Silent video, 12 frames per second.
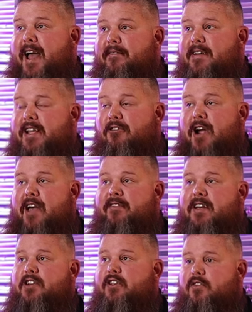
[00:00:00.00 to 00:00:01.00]
gravity.
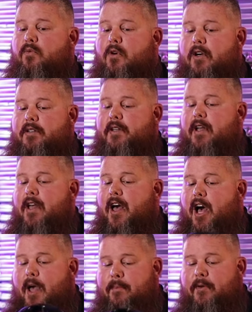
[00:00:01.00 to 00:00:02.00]
Gravity just works.
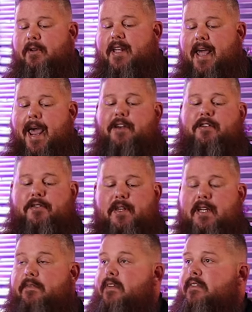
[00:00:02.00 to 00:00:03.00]
I'm really anxious
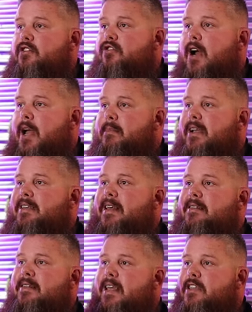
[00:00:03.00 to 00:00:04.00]
to give this a try because
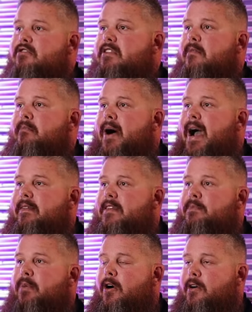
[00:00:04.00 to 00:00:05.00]
I think you can buy
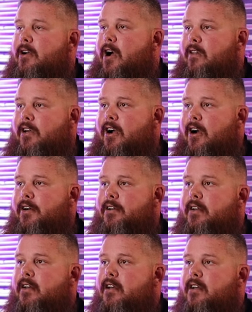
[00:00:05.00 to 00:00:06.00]
this part a la
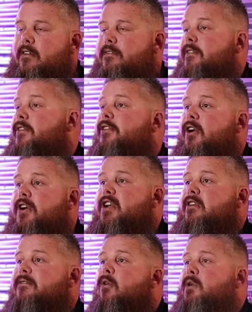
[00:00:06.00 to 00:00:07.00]
carte for
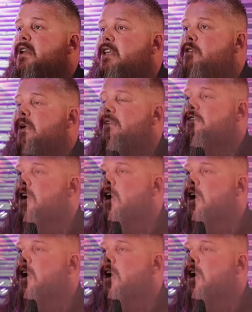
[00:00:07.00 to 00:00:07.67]
30 or 40 US